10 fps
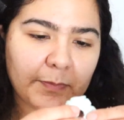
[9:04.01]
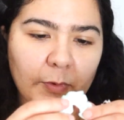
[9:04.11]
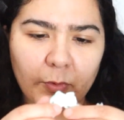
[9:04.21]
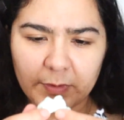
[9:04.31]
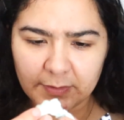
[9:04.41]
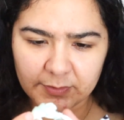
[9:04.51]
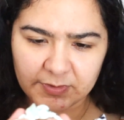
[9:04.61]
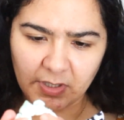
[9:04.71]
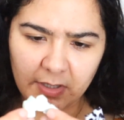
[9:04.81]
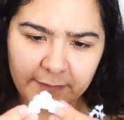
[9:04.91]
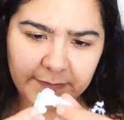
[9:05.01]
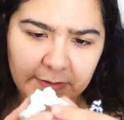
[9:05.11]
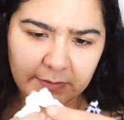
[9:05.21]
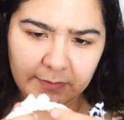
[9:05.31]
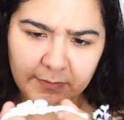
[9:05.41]
Ooh, and they're soft
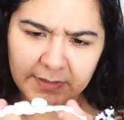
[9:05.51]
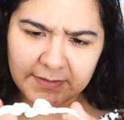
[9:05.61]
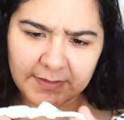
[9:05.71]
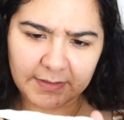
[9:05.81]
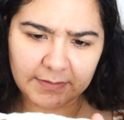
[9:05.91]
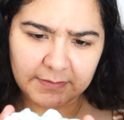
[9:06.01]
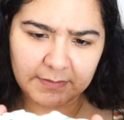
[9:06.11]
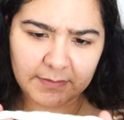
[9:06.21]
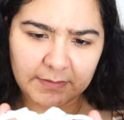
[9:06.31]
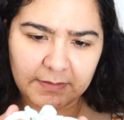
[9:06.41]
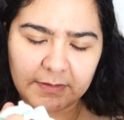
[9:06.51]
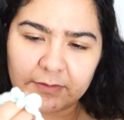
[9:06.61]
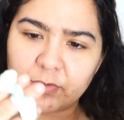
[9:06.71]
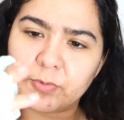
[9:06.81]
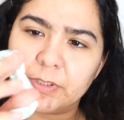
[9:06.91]
too. That's nice.
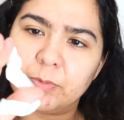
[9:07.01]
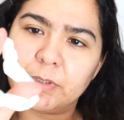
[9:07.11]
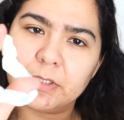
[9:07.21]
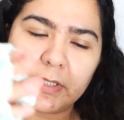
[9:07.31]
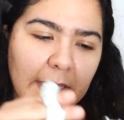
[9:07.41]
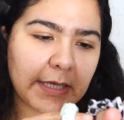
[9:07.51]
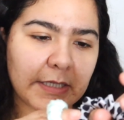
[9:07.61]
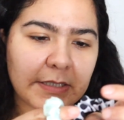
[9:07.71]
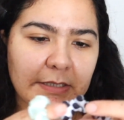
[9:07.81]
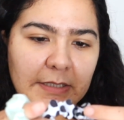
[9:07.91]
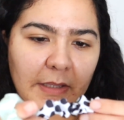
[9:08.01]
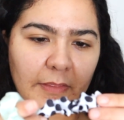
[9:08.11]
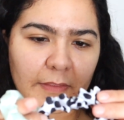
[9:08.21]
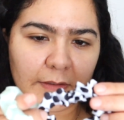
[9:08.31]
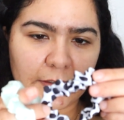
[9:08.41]
This green one
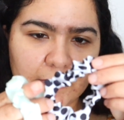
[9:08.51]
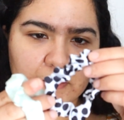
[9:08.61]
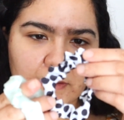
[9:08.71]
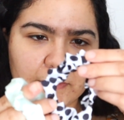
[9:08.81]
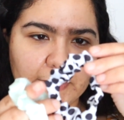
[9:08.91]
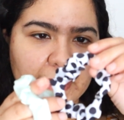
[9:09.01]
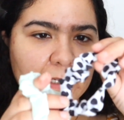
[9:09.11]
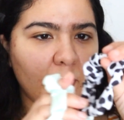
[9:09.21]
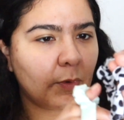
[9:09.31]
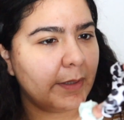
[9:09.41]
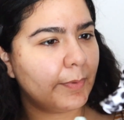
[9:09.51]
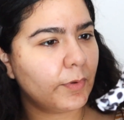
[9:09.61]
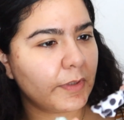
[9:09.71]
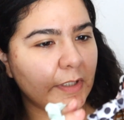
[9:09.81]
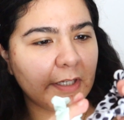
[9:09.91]
and this black and white
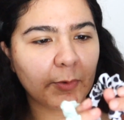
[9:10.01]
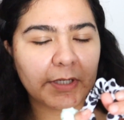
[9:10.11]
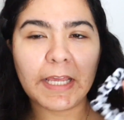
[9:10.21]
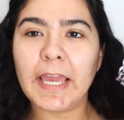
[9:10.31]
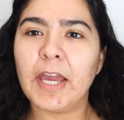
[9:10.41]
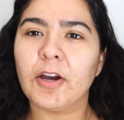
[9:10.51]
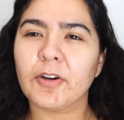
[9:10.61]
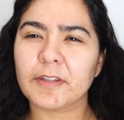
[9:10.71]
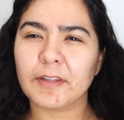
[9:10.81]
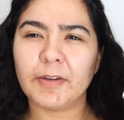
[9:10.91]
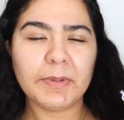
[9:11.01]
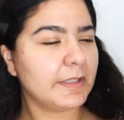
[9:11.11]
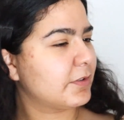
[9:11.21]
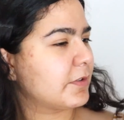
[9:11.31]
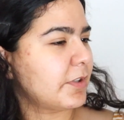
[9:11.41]
polka dot one. Okay, so I've
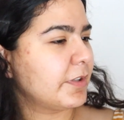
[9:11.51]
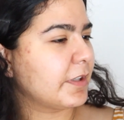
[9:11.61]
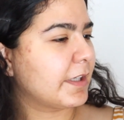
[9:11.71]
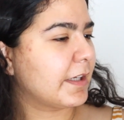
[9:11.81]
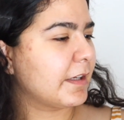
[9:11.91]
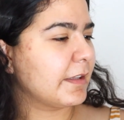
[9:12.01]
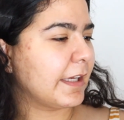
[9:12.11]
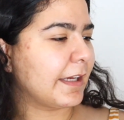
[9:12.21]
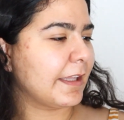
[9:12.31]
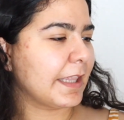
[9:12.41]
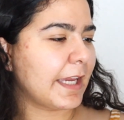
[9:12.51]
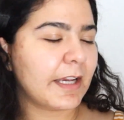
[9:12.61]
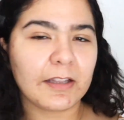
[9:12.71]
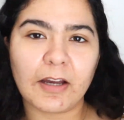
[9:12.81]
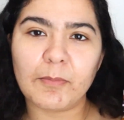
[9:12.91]
been starting to like
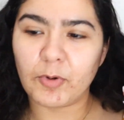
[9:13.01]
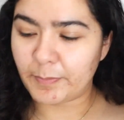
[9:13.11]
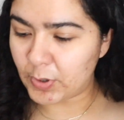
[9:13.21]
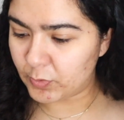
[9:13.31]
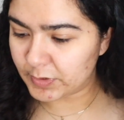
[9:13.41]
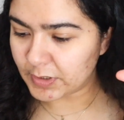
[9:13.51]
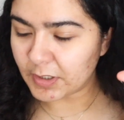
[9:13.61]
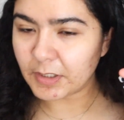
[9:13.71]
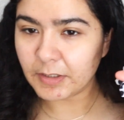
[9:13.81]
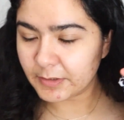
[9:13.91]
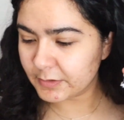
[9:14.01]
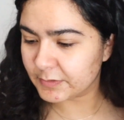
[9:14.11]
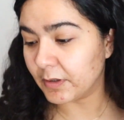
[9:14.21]
a lot more polka dot colors.